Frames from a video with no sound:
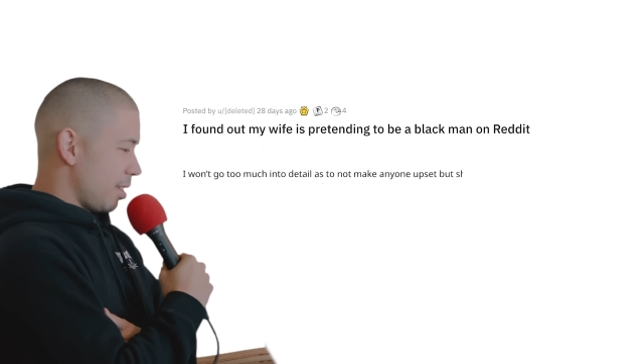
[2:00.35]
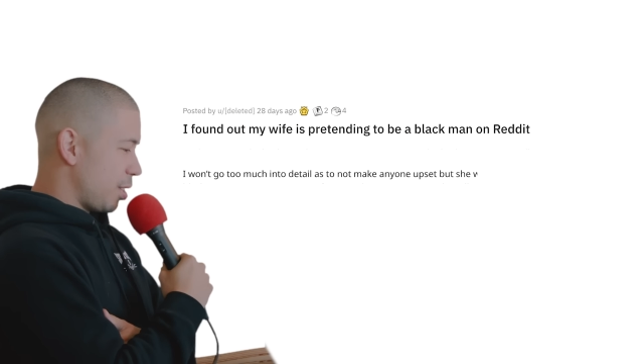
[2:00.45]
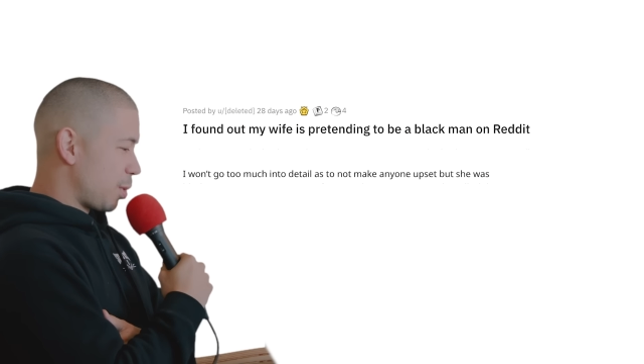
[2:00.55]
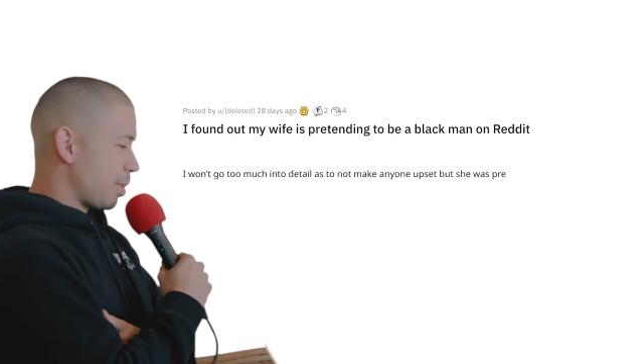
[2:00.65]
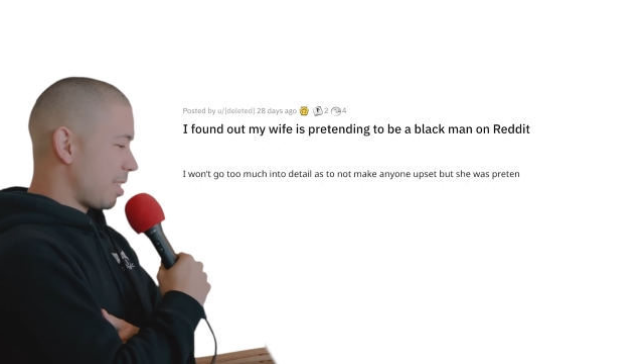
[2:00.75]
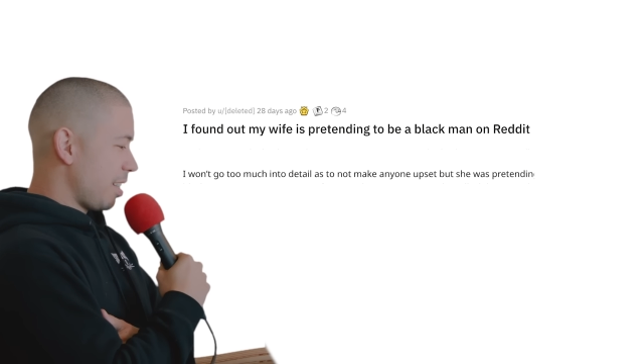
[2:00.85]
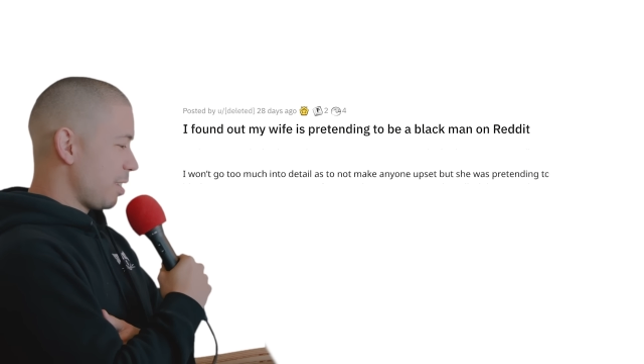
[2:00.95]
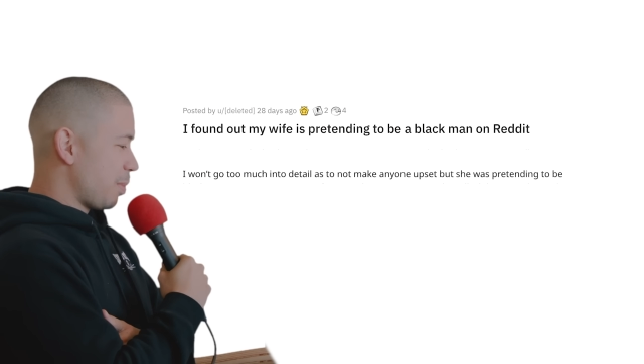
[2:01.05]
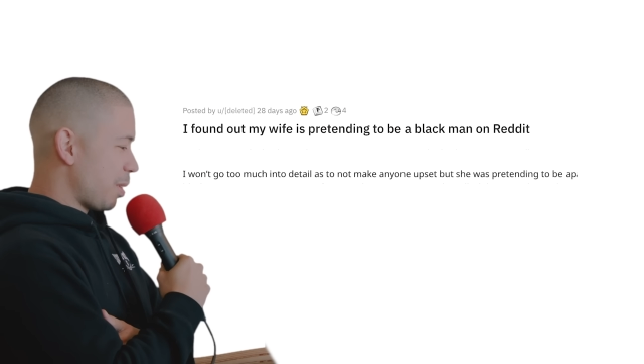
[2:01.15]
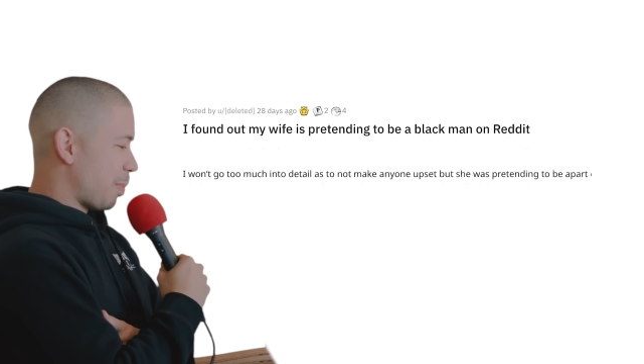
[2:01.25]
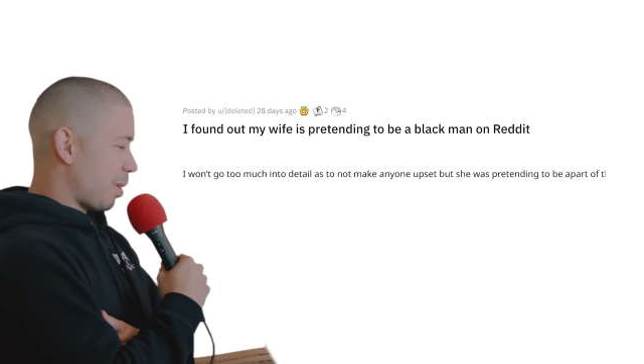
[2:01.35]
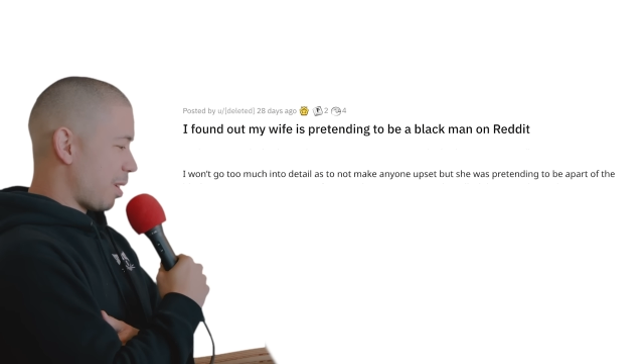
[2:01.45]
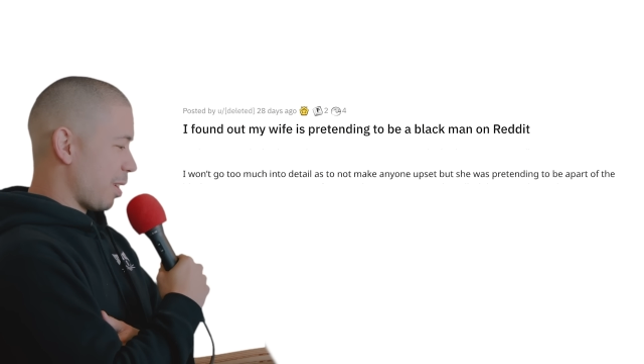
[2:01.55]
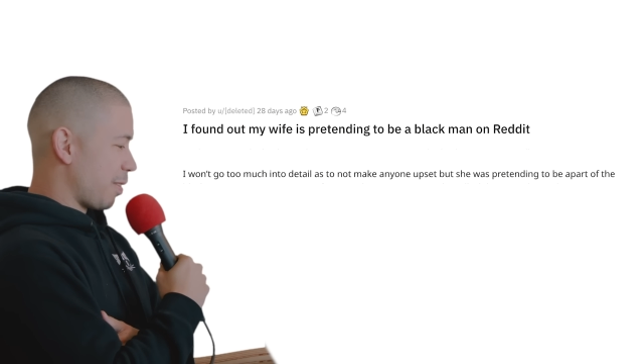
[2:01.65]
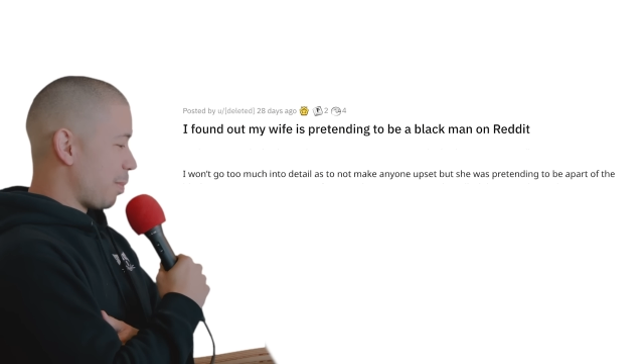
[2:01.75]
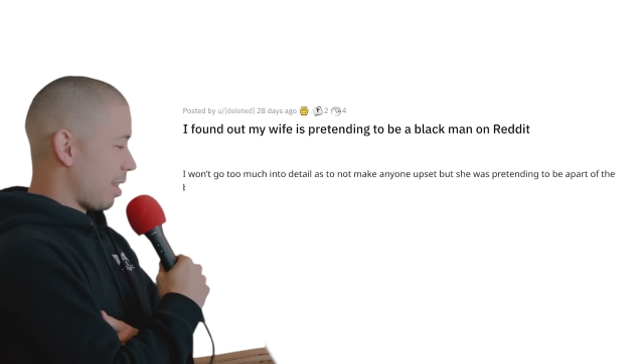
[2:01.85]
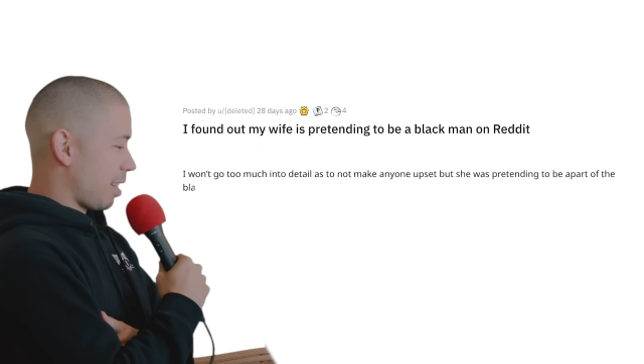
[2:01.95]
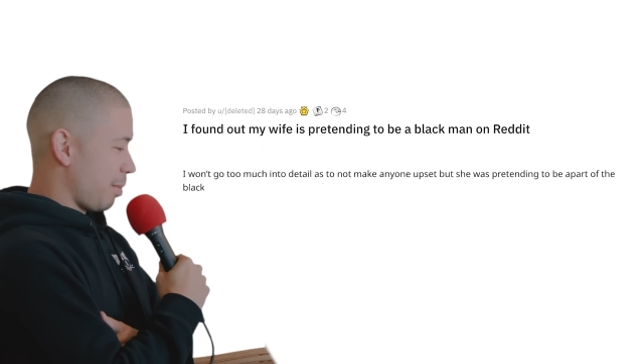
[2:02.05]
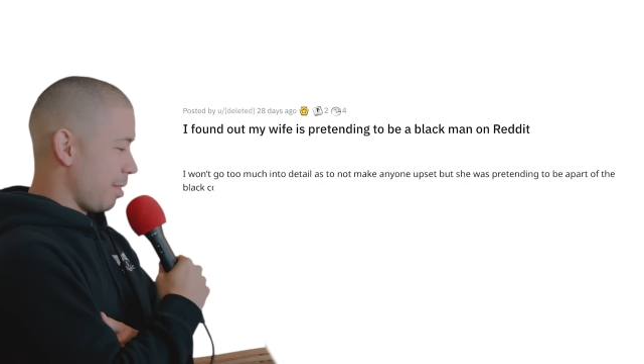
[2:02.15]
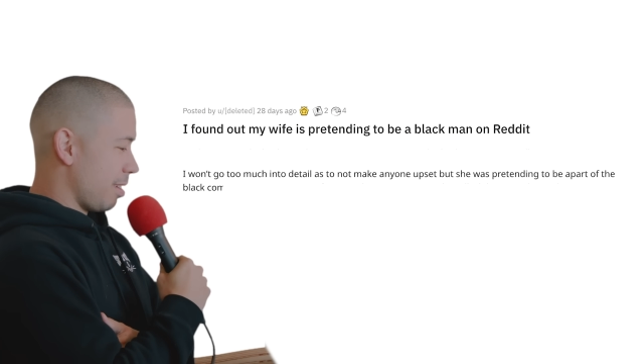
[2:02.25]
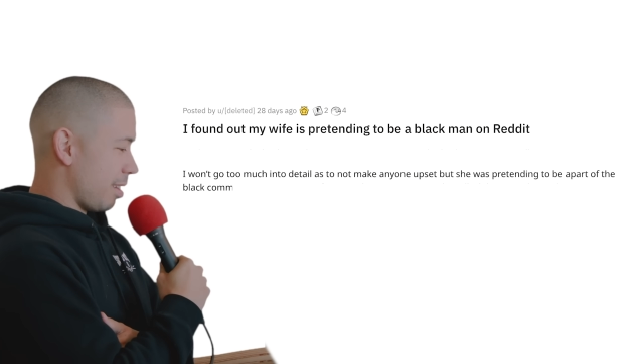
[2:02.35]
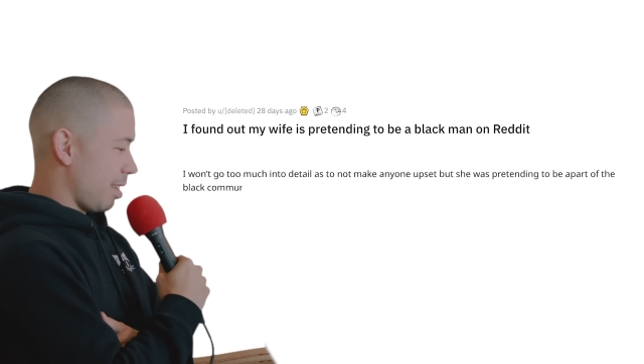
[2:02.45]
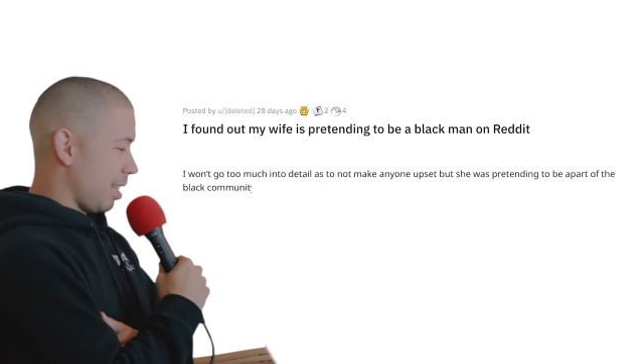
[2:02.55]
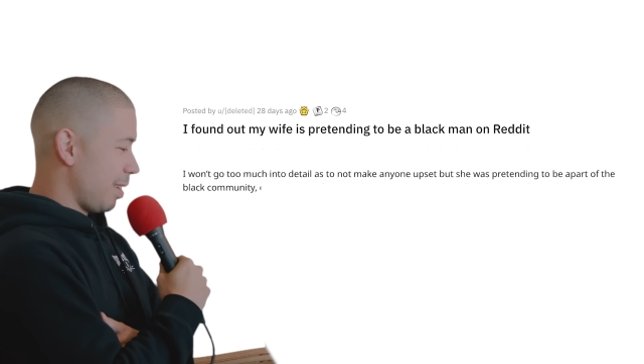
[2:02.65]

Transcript: She was pretending to be a part of the black community,